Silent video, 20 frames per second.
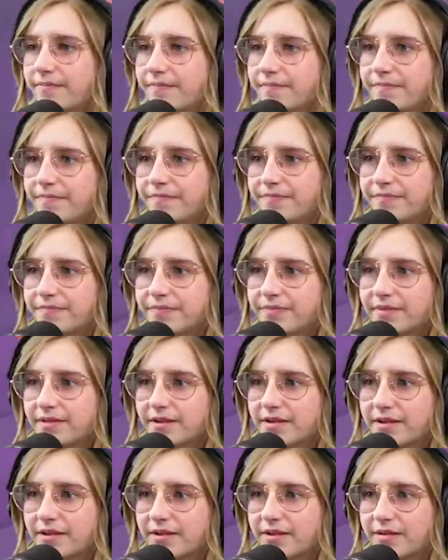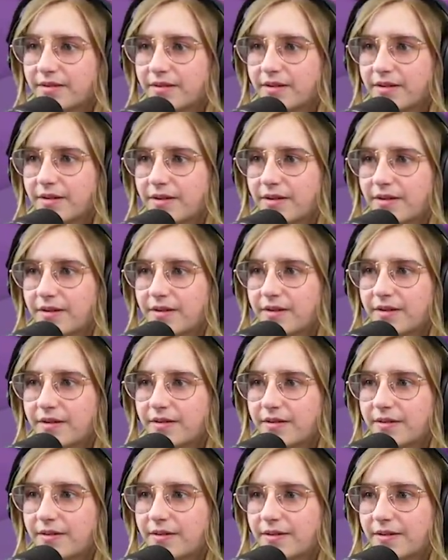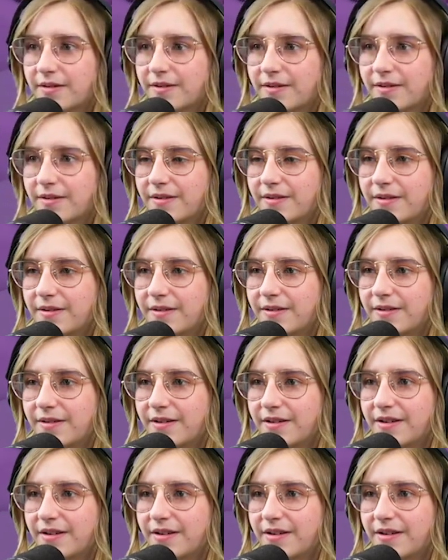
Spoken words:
(not speaking)